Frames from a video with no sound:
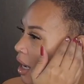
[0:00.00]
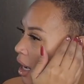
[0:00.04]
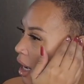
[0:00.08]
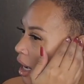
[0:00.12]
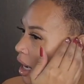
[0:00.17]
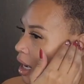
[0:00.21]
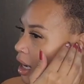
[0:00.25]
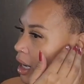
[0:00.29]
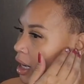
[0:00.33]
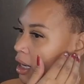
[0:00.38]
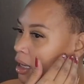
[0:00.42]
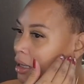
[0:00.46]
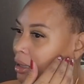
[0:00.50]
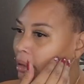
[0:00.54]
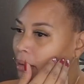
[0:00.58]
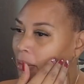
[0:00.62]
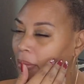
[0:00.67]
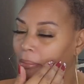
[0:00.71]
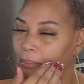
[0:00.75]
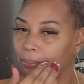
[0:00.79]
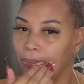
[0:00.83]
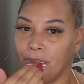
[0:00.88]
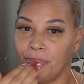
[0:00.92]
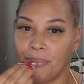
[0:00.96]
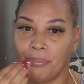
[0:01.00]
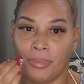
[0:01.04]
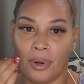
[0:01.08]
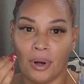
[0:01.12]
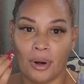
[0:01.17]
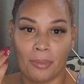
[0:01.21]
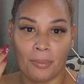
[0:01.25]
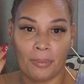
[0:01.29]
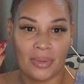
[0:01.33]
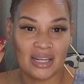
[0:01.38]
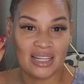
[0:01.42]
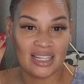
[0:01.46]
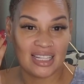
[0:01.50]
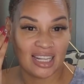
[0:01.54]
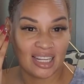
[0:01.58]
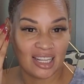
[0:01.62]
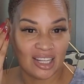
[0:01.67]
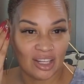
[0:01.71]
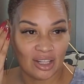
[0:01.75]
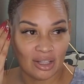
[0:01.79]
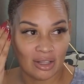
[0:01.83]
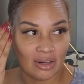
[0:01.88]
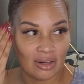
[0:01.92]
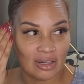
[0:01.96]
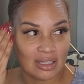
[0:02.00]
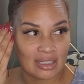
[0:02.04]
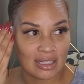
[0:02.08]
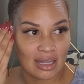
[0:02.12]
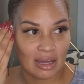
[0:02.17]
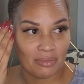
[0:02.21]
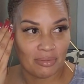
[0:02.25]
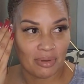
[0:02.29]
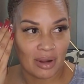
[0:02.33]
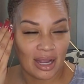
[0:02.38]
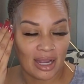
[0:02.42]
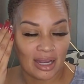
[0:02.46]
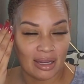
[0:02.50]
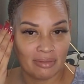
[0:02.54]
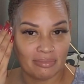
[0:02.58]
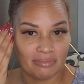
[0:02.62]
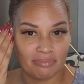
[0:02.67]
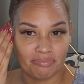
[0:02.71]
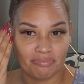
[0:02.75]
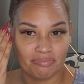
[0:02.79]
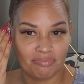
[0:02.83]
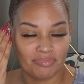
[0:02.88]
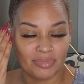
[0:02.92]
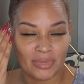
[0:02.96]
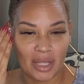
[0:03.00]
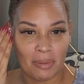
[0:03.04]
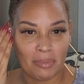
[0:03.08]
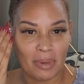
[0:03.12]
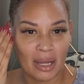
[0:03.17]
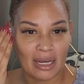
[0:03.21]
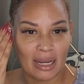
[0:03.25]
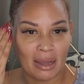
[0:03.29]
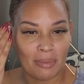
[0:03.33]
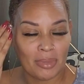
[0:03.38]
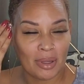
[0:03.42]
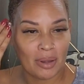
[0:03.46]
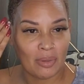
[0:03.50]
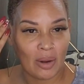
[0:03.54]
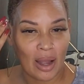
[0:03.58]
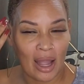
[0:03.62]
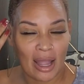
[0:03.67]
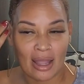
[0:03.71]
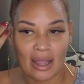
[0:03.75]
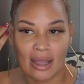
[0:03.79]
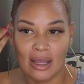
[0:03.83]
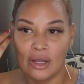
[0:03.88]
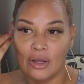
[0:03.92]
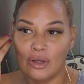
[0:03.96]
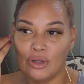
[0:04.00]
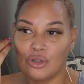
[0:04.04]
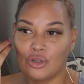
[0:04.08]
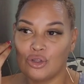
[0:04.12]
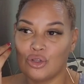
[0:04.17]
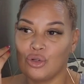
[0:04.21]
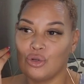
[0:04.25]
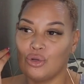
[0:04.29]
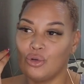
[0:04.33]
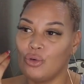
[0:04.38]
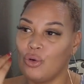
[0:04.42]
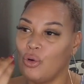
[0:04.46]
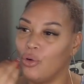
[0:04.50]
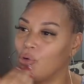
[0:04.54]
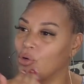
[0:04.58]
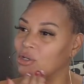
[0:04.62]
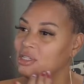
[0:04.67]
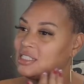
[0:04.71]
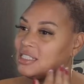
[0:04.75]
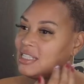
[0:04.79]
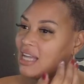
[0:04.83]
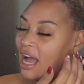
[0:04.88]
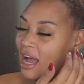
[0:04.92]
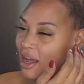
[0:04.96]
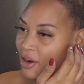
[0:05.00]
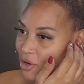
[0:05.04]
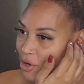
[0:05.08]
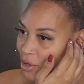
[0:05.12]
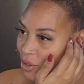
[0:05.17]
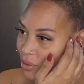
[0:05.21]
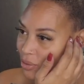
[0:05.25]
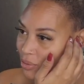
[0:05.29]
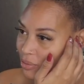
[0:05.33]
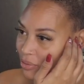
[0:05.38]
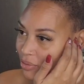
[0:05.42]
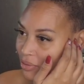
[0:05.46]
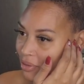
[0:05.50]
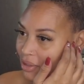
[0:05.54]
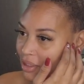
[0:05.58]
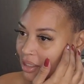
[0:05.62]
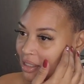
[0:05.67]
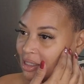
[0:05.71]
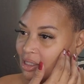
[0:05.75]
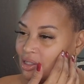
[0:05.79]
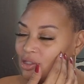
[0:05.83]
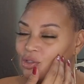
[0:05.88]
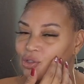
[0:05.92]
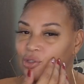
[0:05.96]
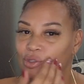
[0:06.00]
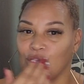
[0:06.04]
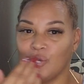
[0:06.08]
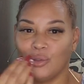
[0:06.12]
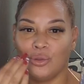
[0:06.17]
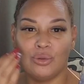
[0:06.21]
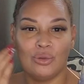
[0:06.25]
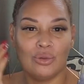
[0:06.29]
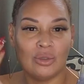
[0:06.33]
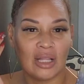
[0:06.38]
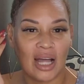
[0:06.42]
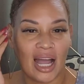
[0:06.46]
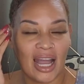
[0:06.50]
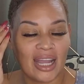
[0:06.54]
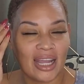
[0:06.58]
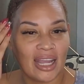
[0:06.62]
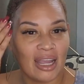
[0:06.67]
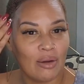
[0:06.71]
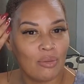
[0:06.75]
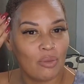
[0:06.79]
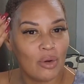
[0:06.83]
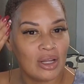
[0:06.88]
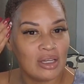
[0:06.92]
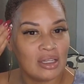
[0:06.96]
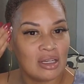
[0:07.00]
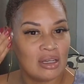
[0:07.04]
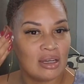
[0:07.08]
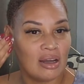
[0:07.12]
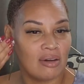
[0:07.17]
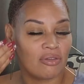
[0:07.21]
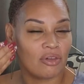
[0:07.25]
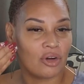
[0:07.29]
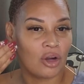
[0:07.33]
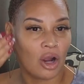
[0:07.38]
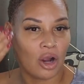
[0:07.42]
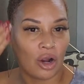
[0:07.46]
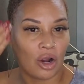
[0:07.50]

um, perpendicular. Is that right? Mm, that might not be right too horizontal, too like it wasn't enough